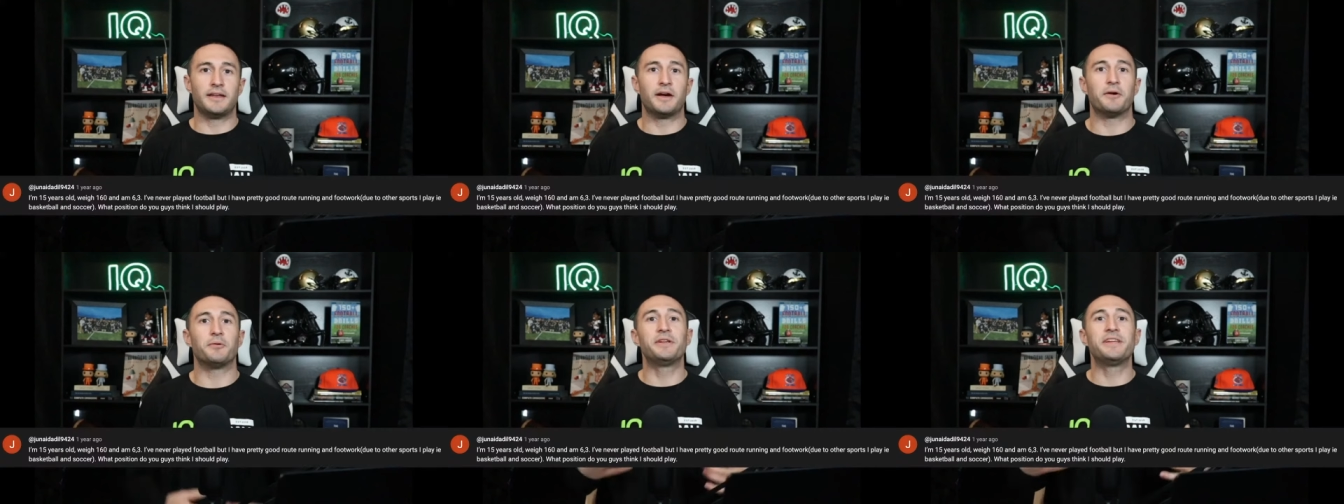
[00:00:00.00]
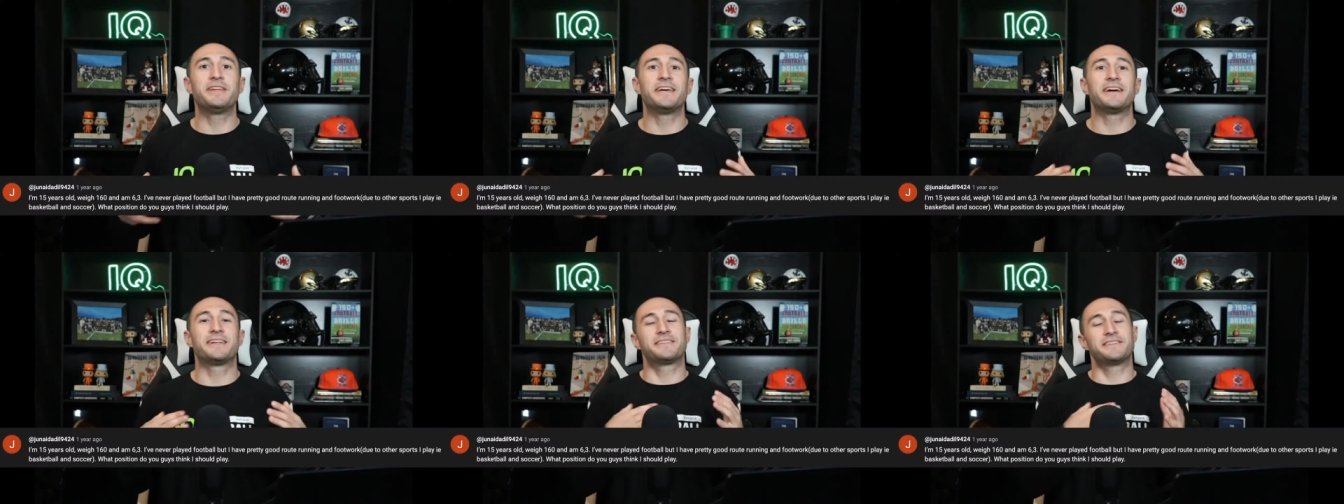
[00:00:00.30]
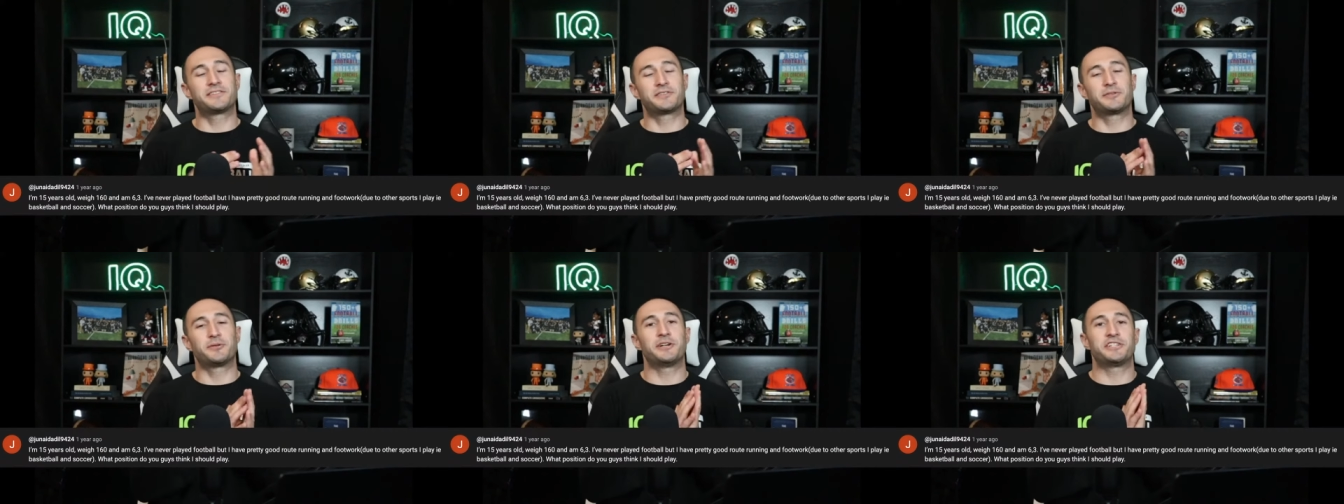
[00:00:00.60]
Now, we get
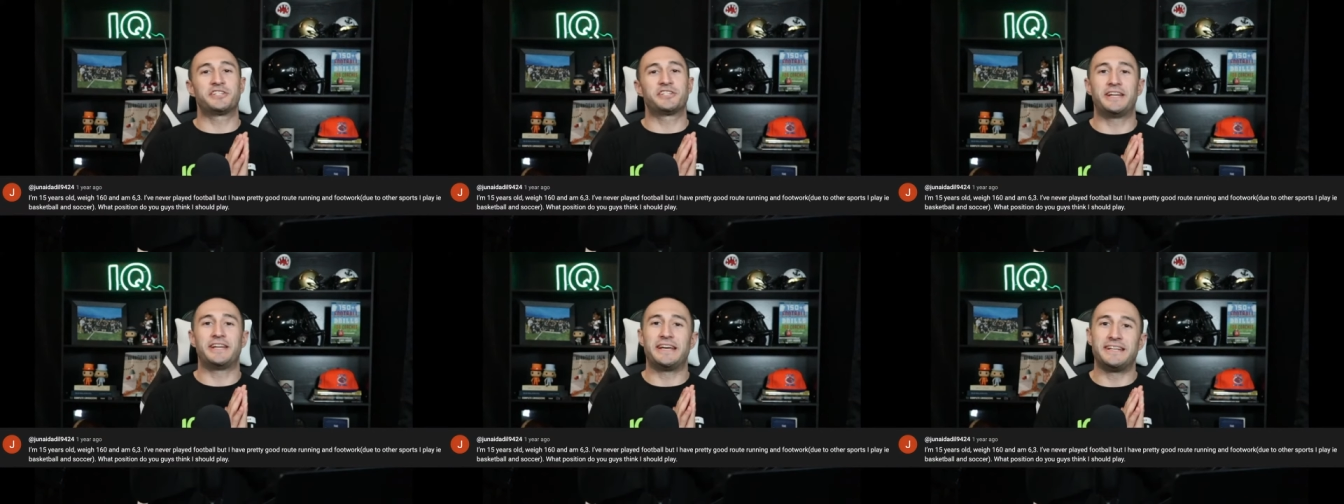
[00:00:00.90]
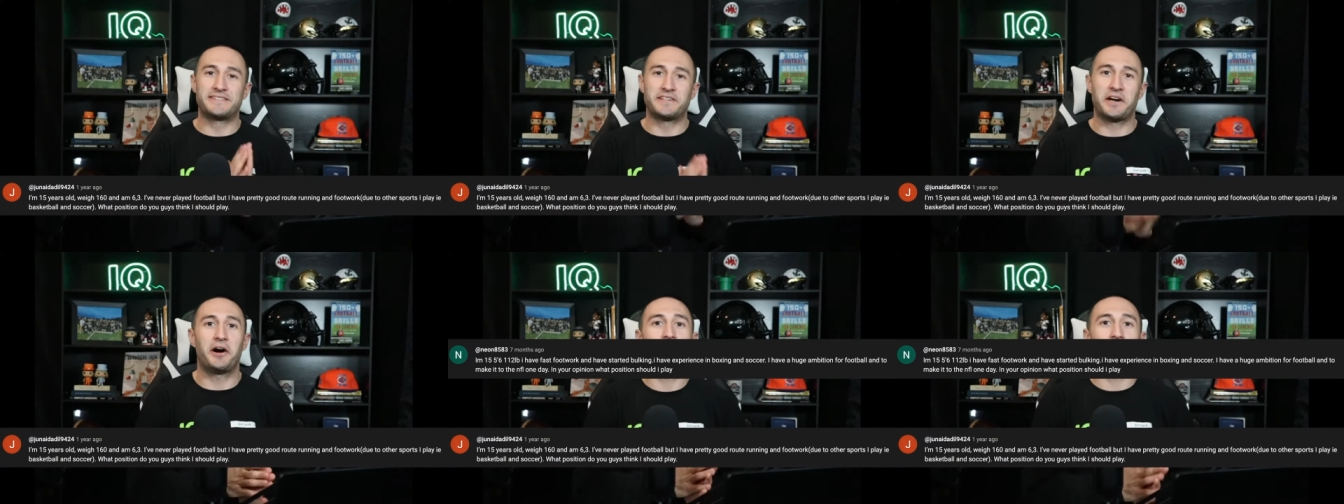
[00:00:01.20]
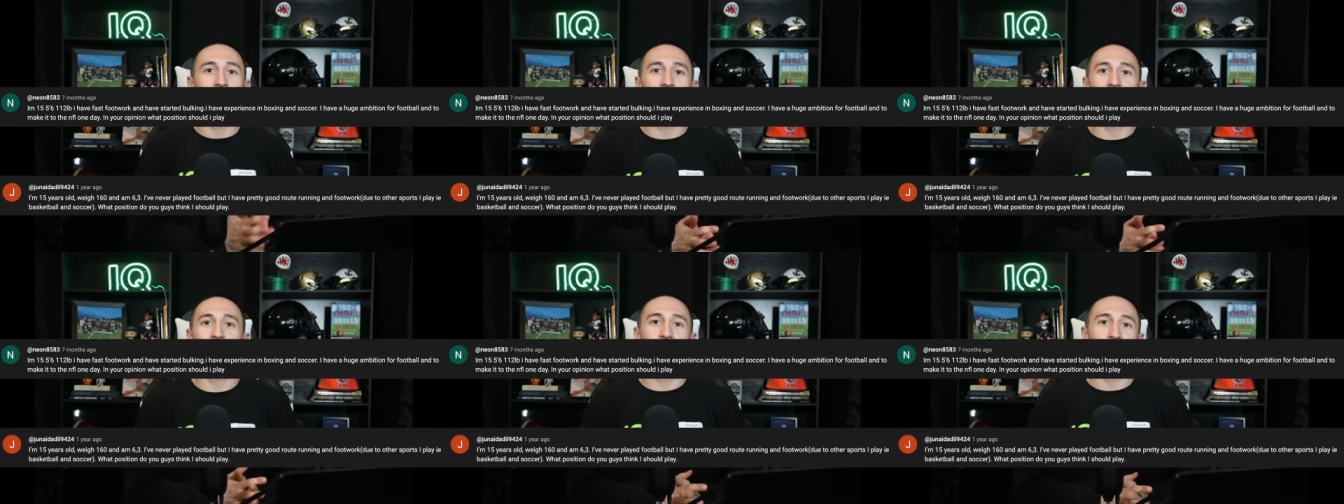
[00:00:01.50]
this question a
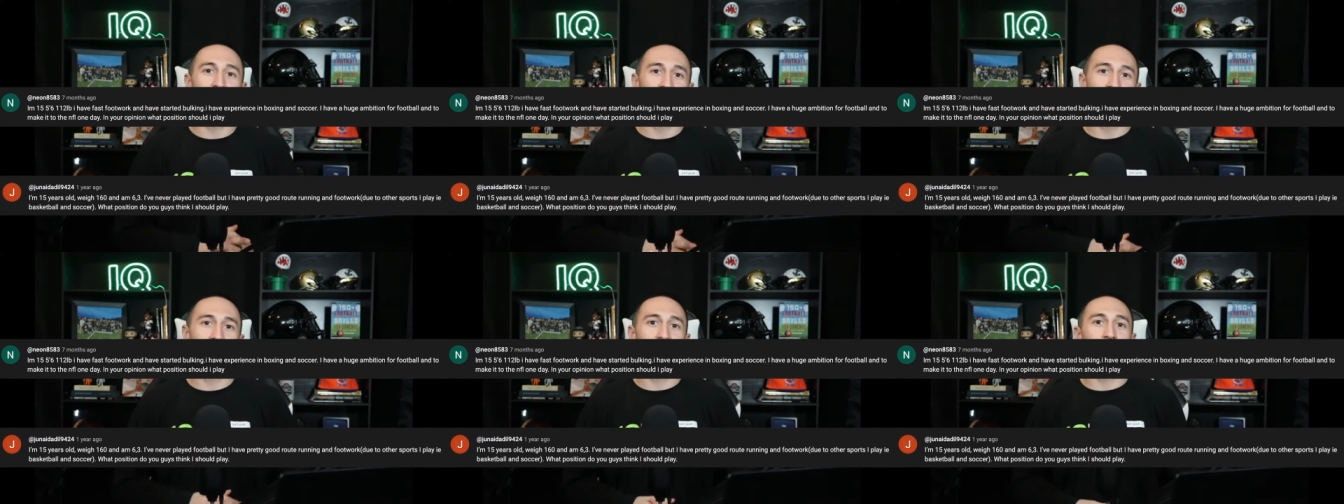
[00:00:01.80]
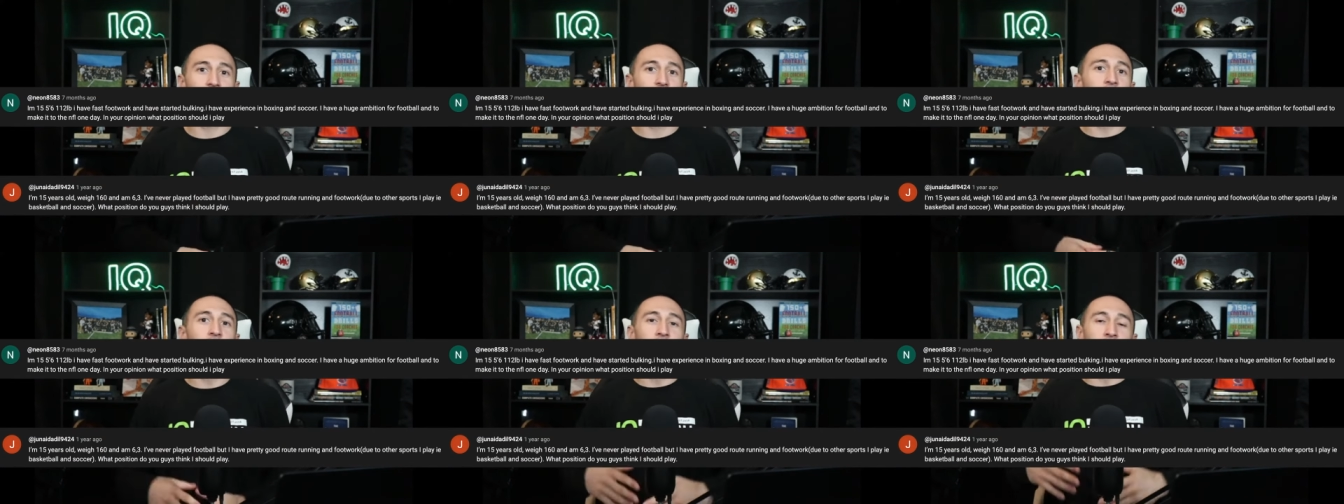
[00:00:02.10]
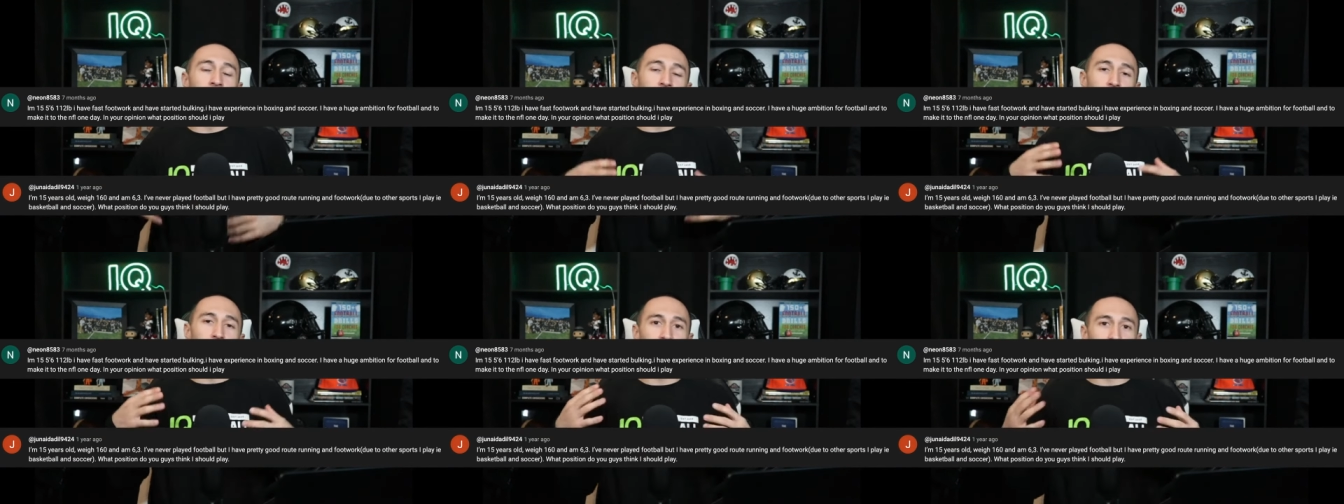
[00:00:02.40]
ton on our channel,
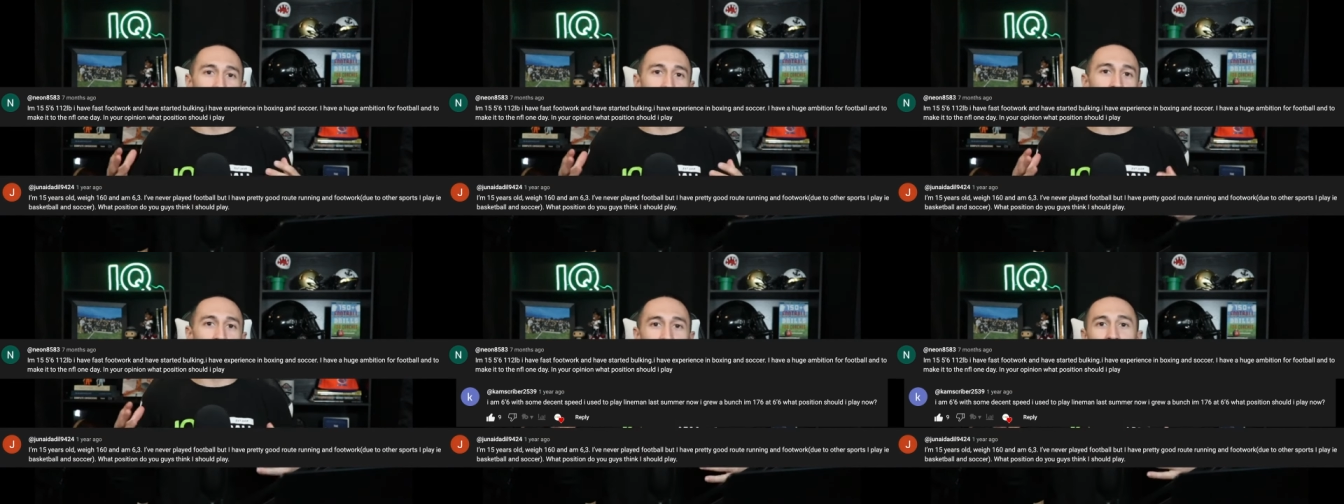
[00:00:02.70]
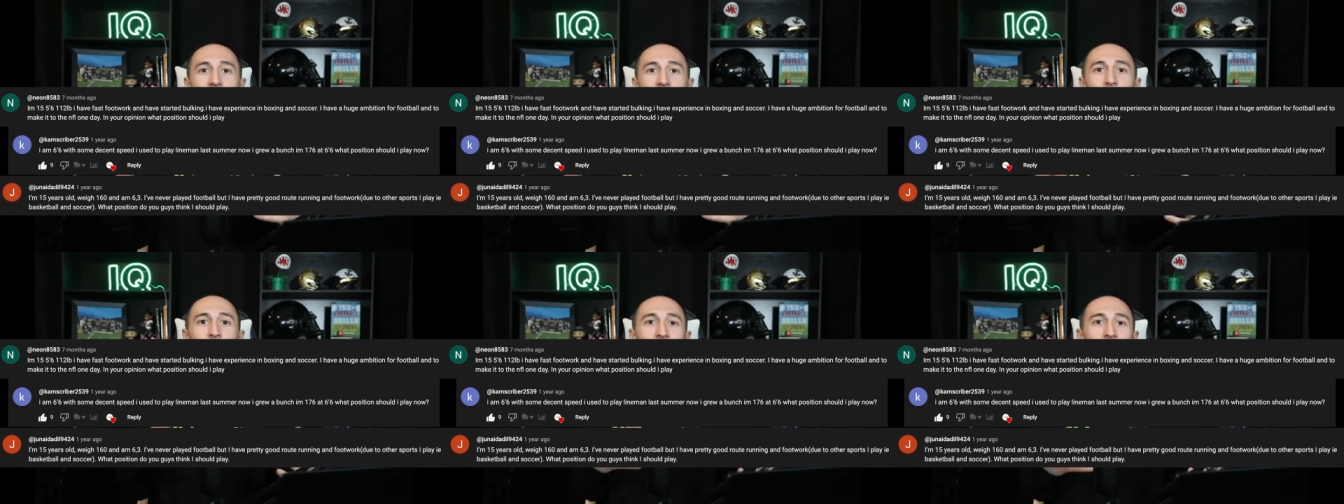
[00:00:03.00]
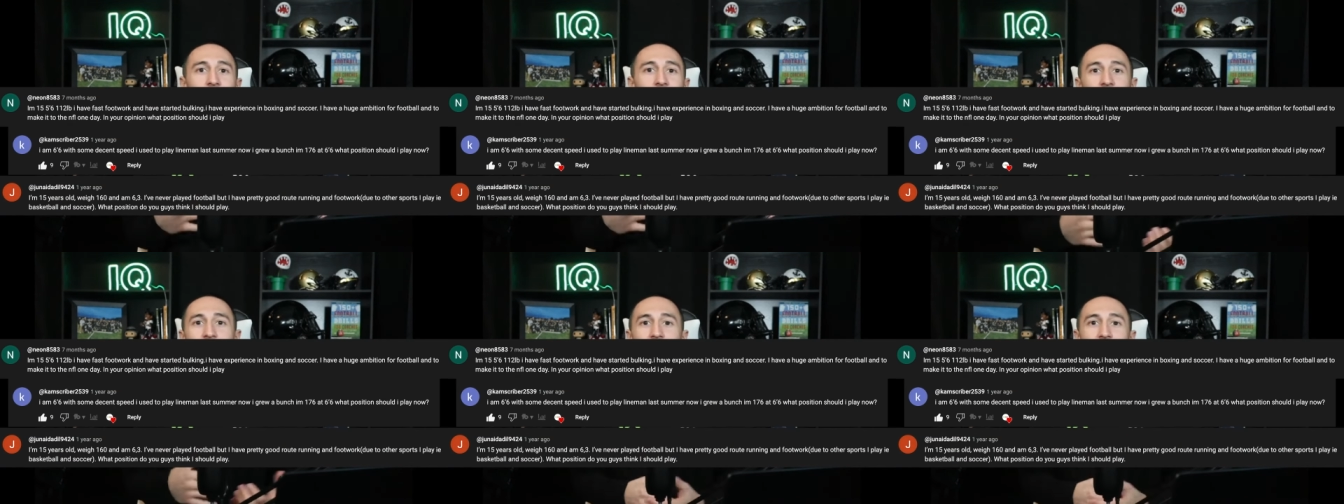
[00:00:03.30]
players
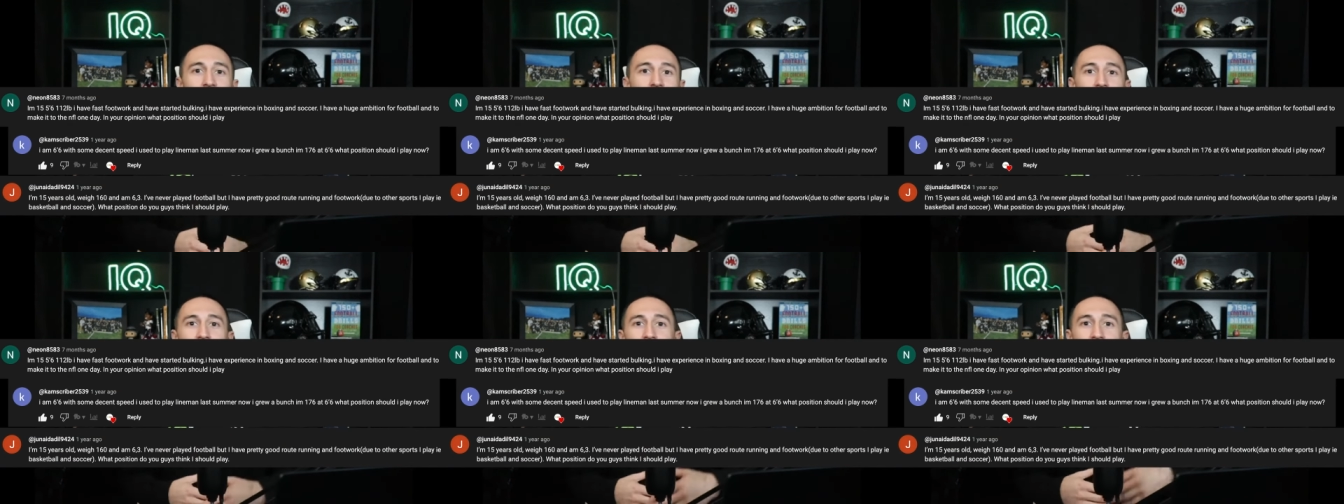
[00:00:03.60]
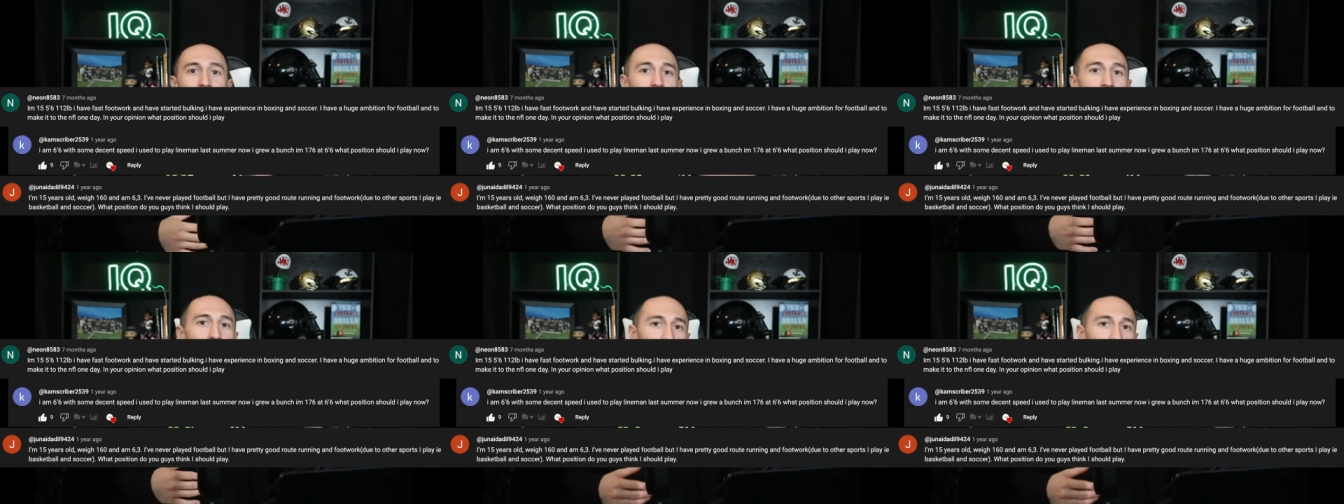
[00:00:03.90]
commenting their